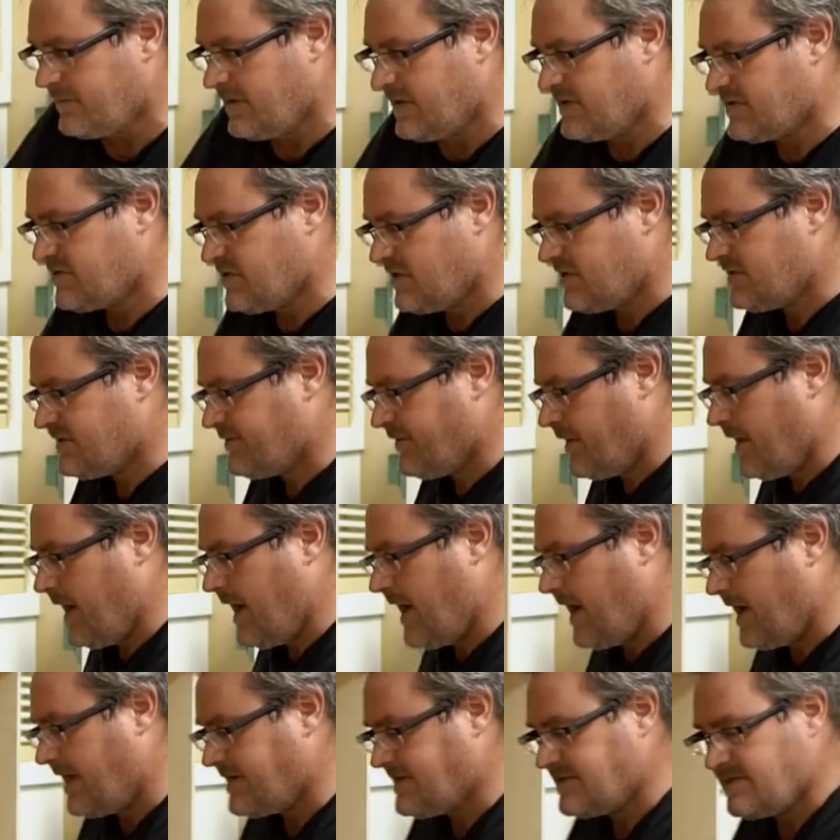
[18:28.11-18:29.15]
is just for
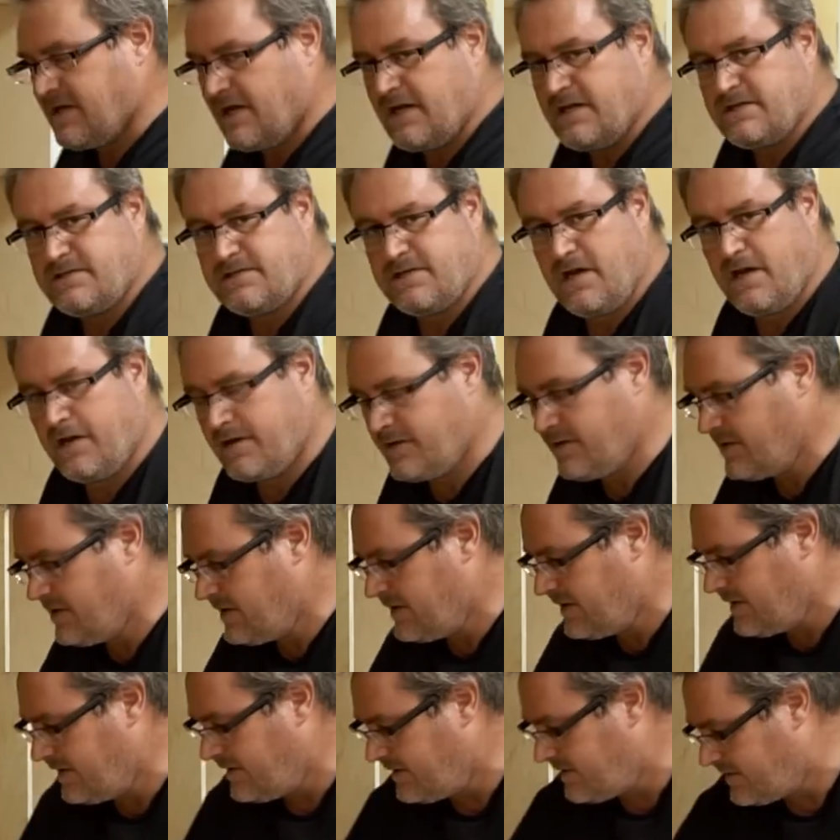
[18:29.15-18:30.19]
access
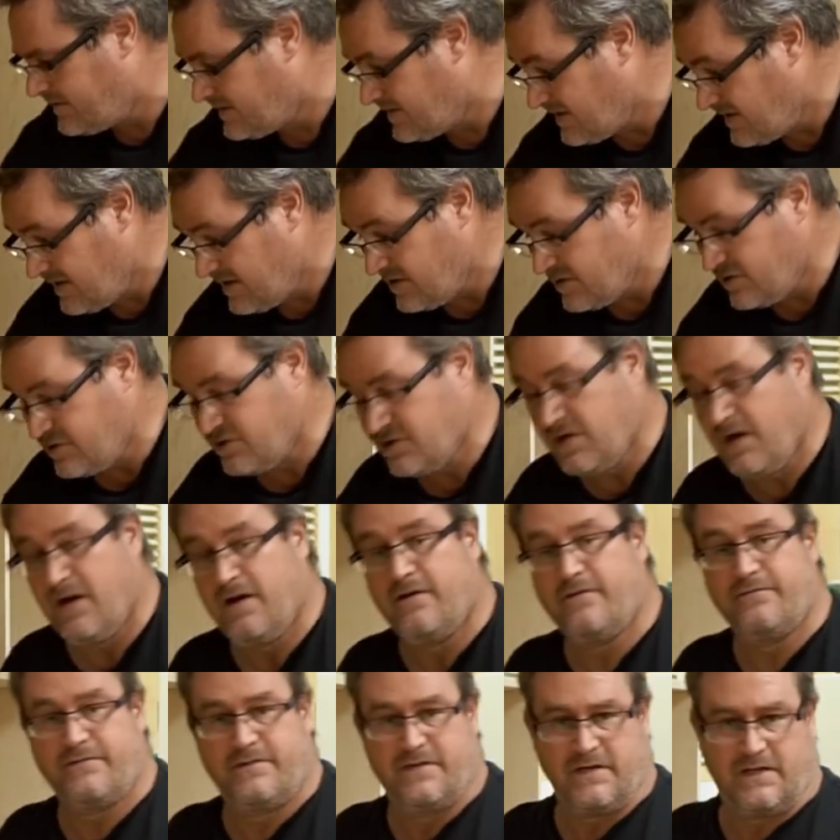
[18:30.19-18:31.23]
underneath to this
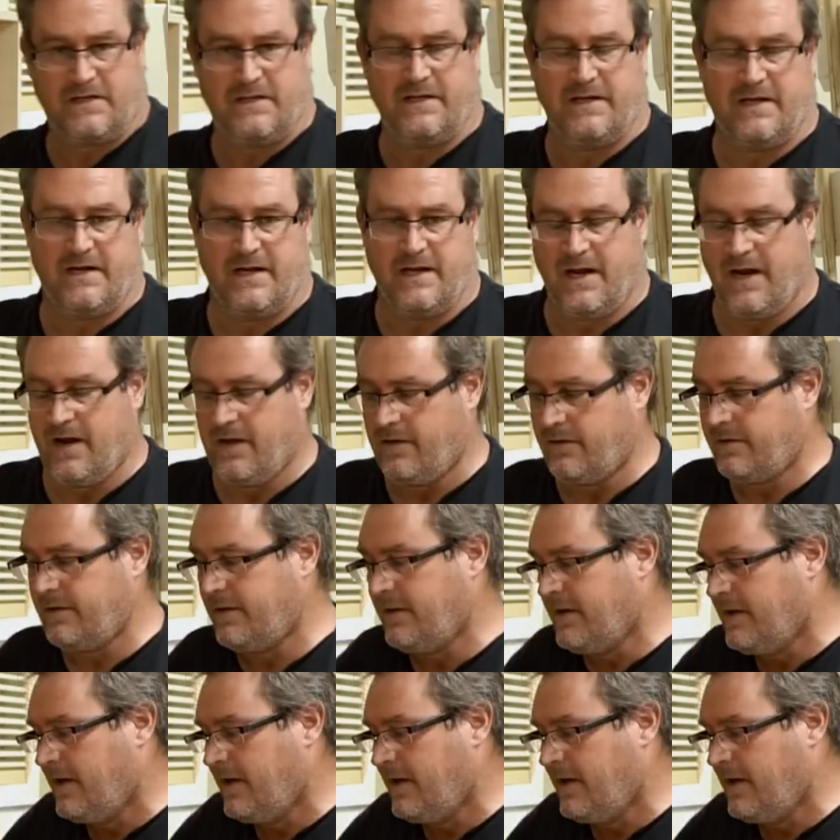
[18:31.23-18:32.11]
shelf to clean it out.